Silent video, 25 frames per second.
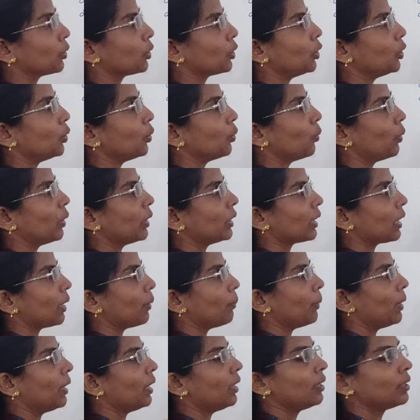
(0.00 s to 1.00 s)
Q1
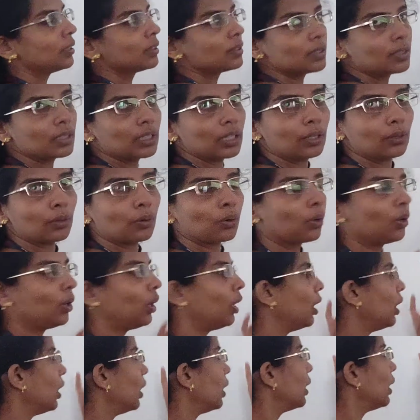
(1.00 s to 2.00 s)
comma 0.
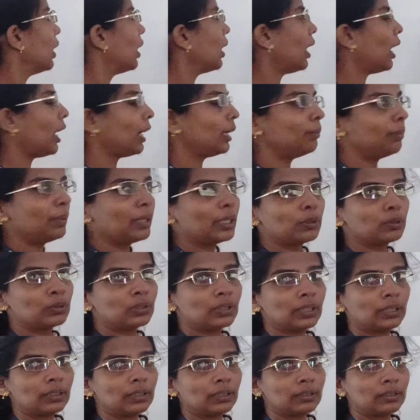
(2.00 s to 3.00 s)
I will be
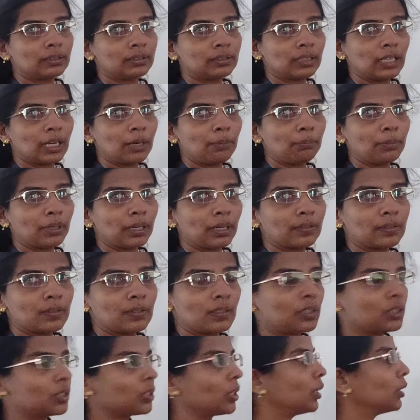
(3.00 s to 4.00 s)
using the same
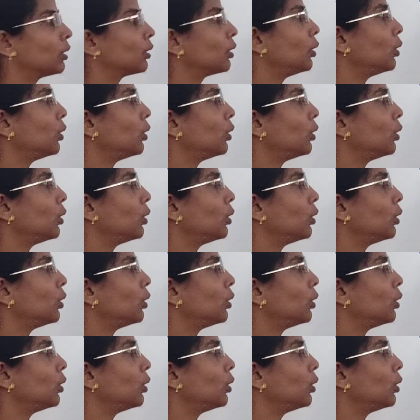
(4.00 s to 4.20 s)
transition.